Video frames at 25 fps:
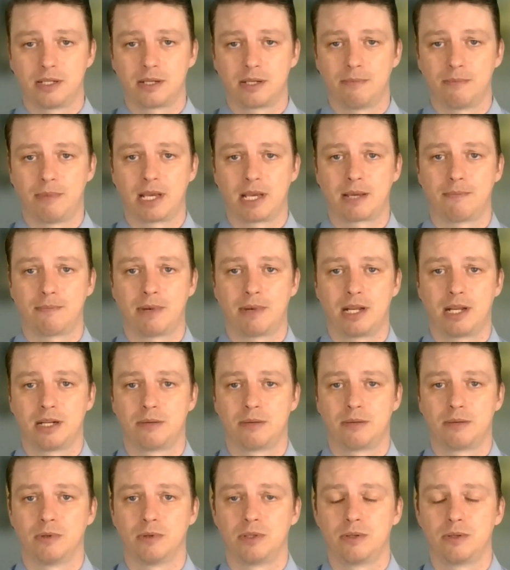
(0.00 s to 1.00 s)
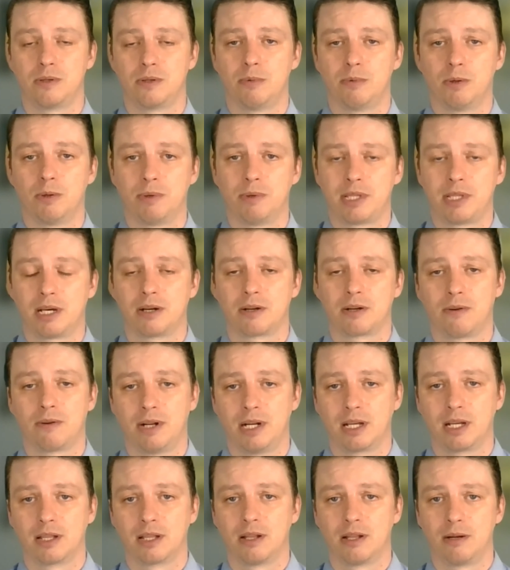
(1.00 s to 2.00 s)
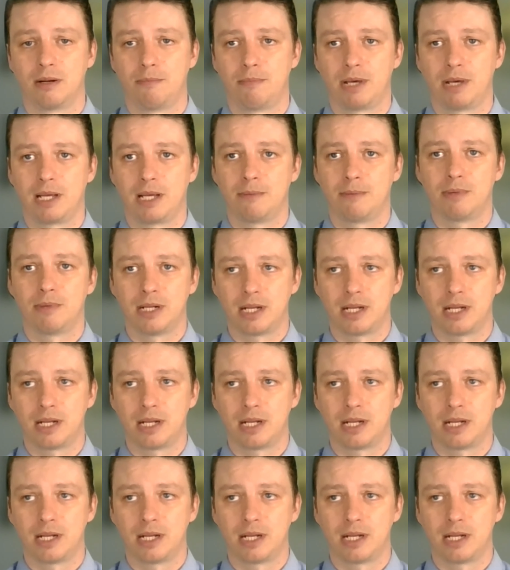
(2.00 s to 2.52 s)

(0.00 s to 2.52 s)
to make it manageable and doable without creating a lot of pain.